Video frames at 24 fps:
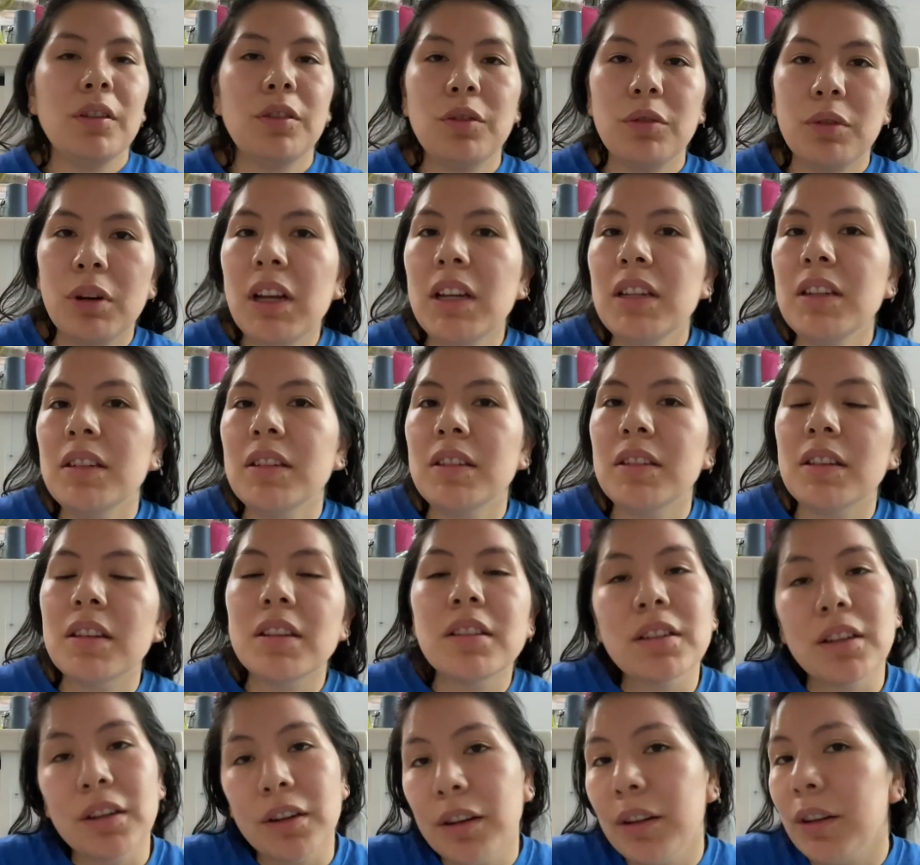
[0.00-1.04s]
dress is
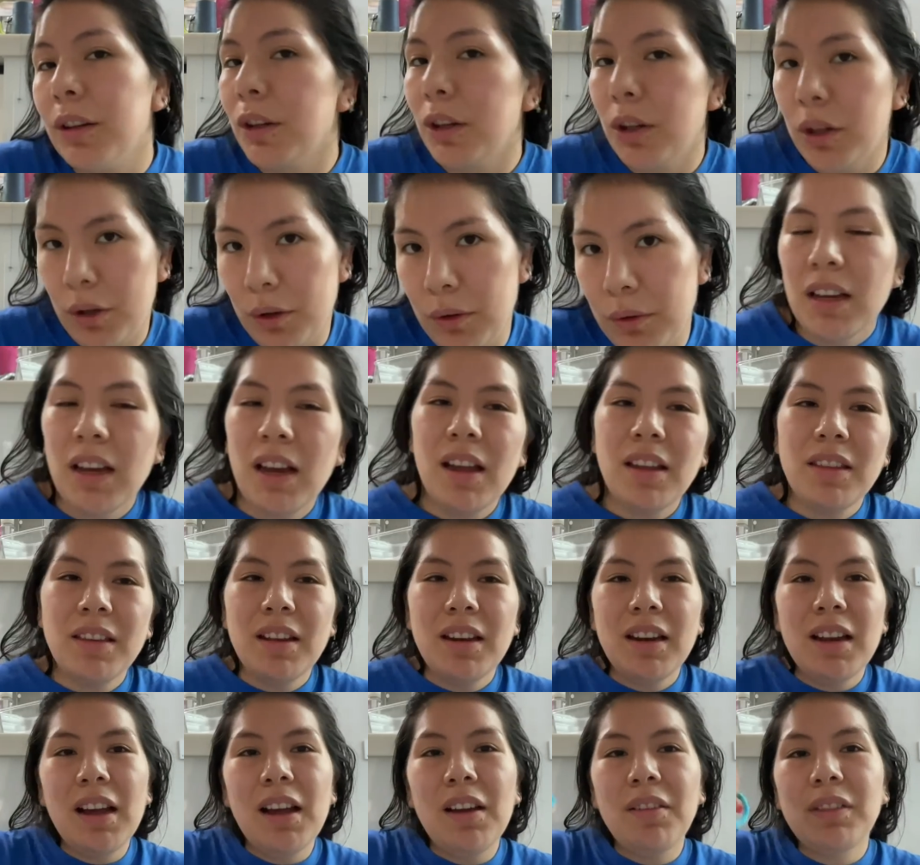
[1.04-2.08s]
gonna look cute. And
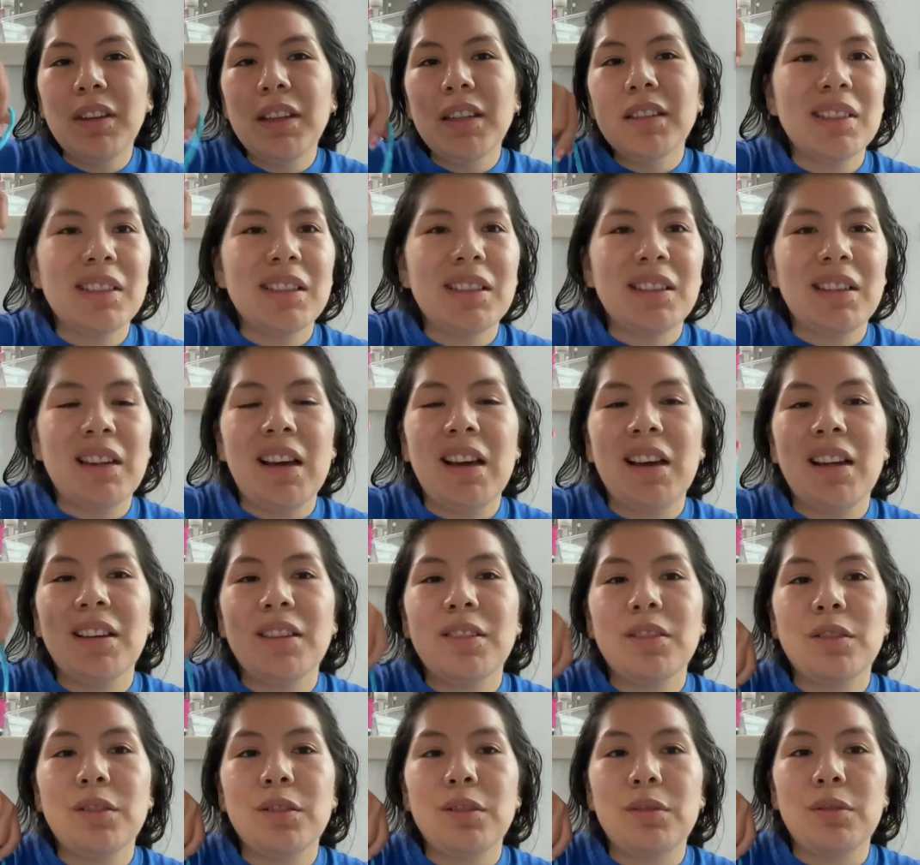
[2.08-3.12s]
then I have these sad
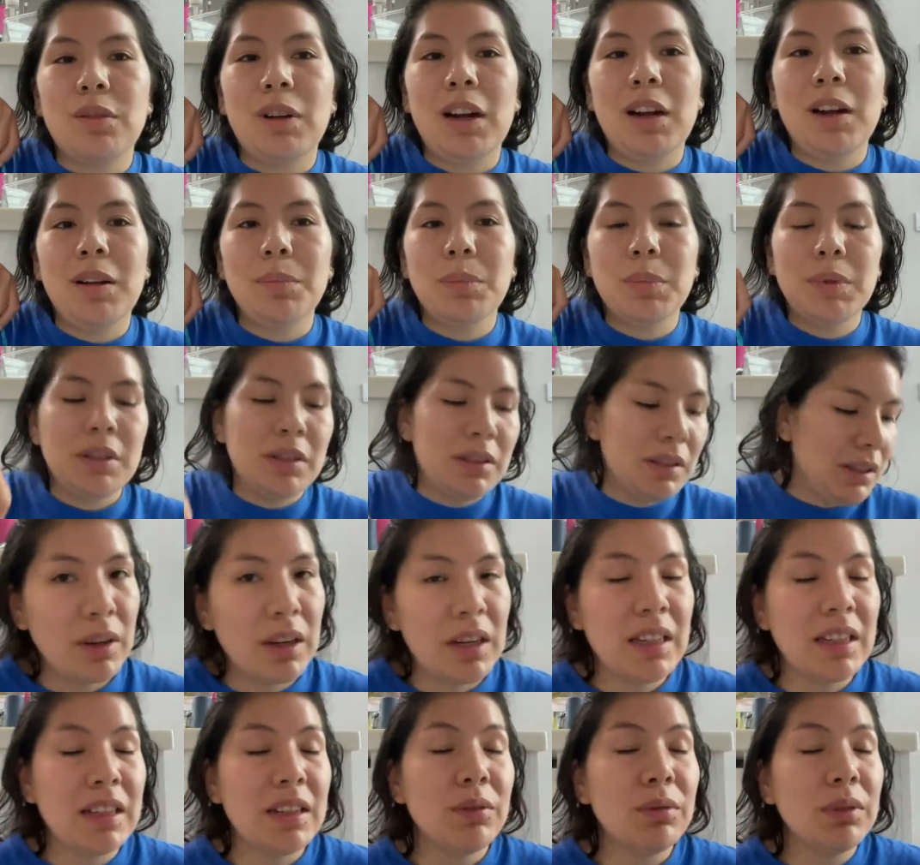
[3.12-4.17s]
straps.
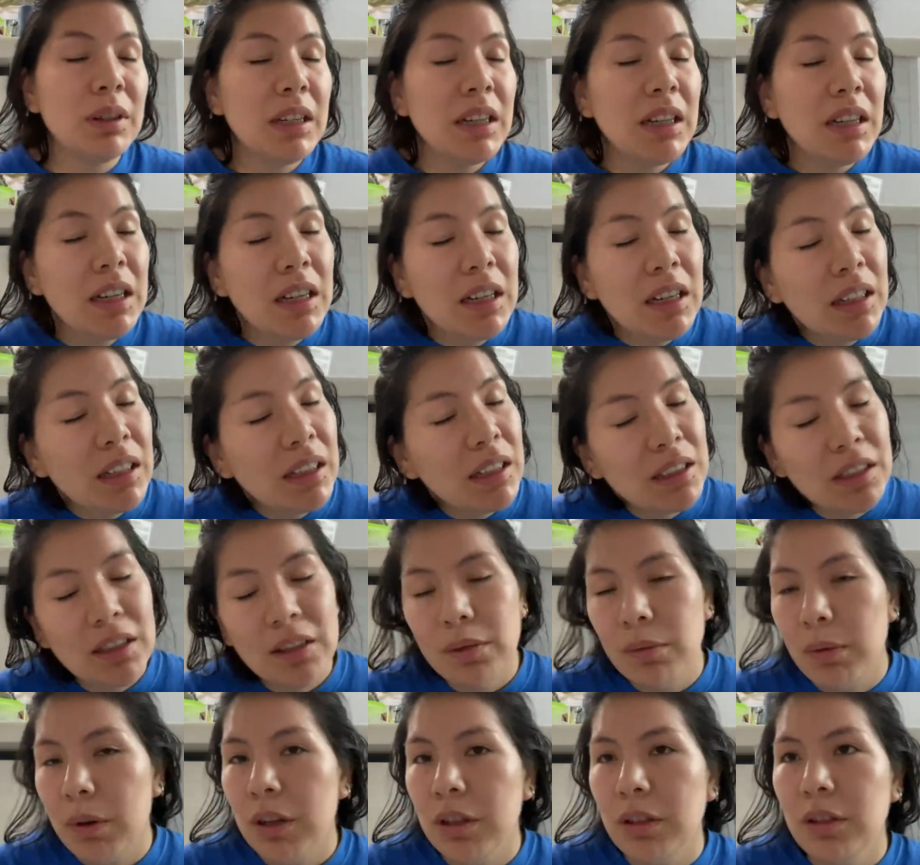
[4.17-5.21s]
I really didn't
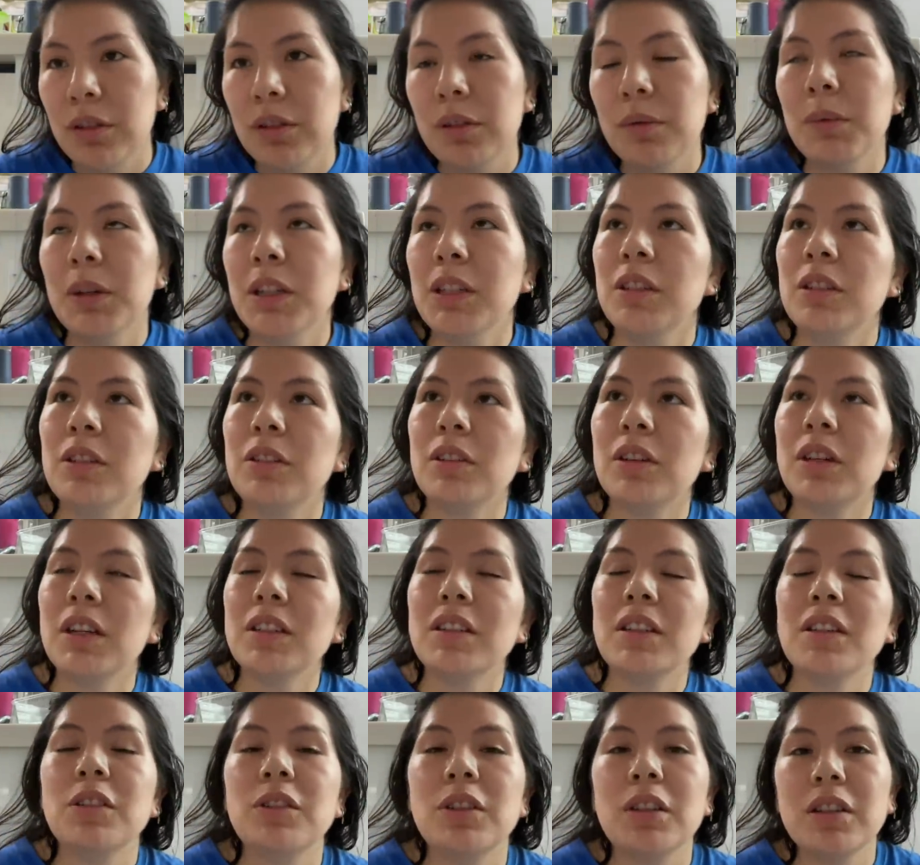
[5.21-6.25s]
want to. My sister has
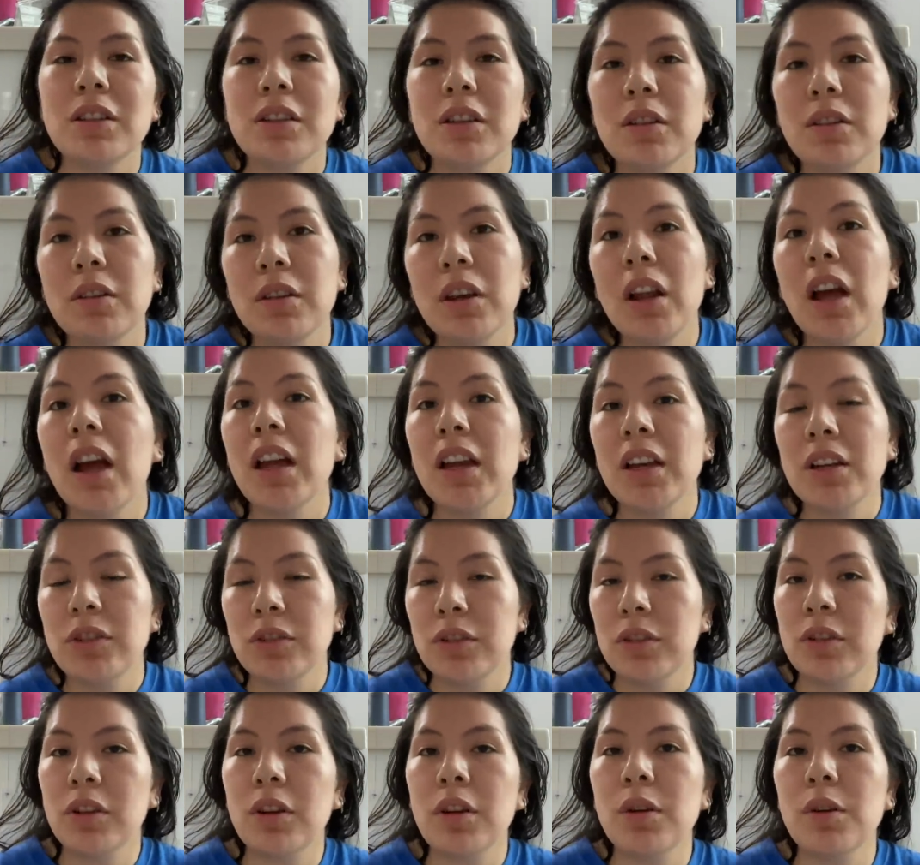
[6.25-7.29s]
suggested I
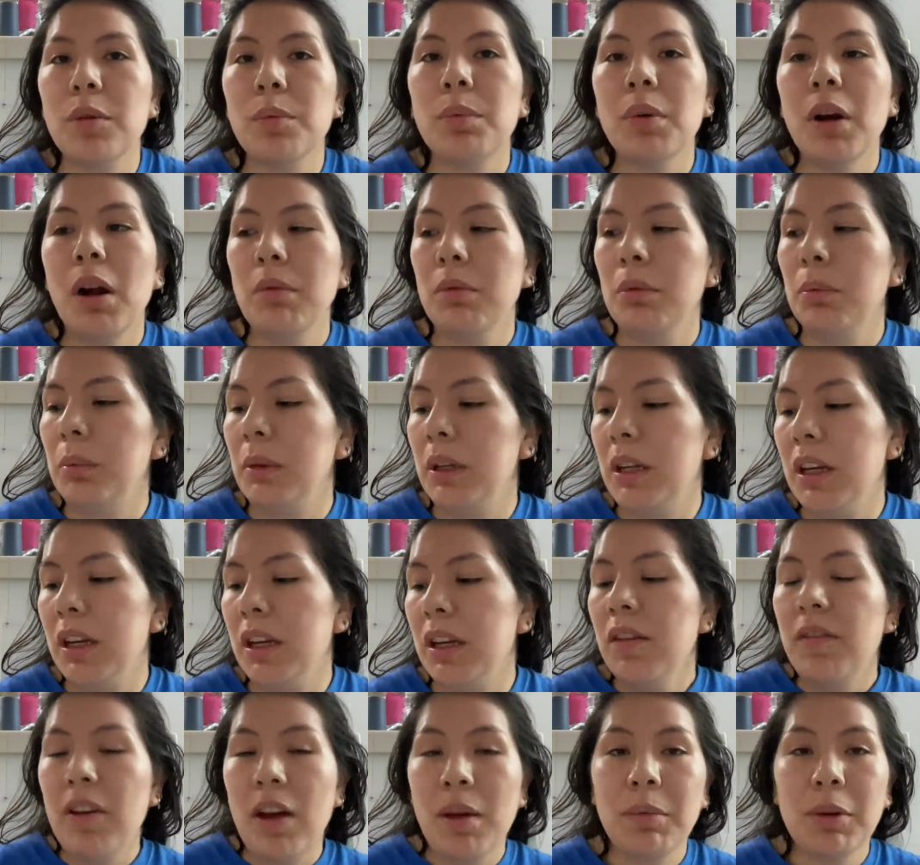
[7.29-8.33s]
should go probably
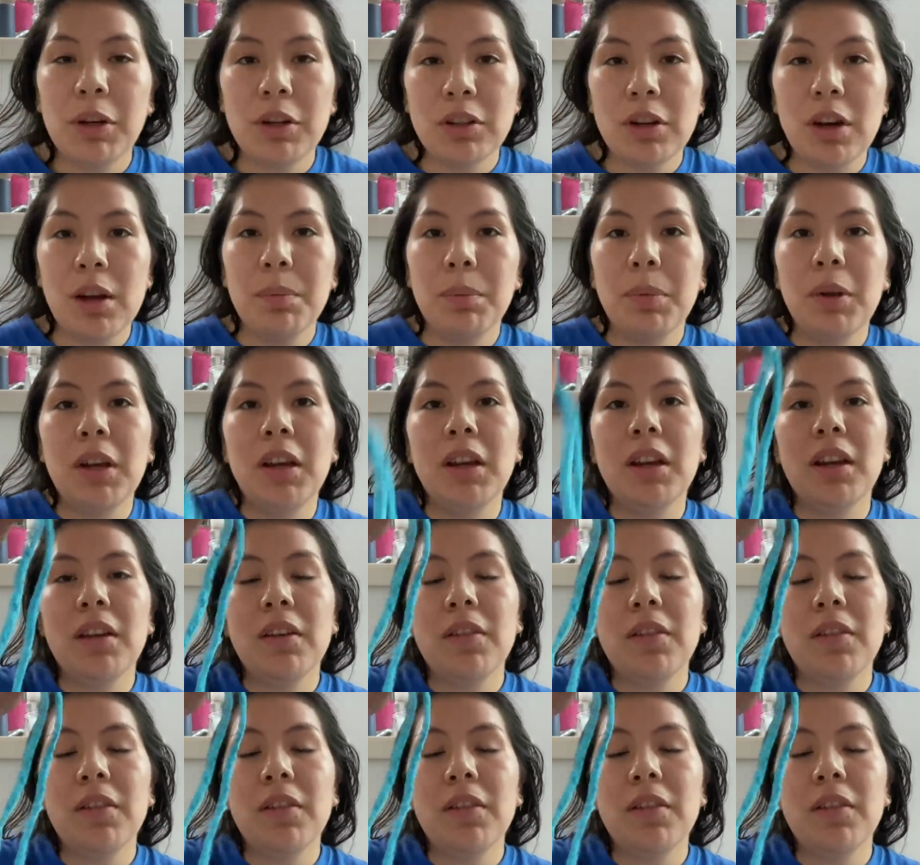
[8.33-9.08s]
fabric shopping,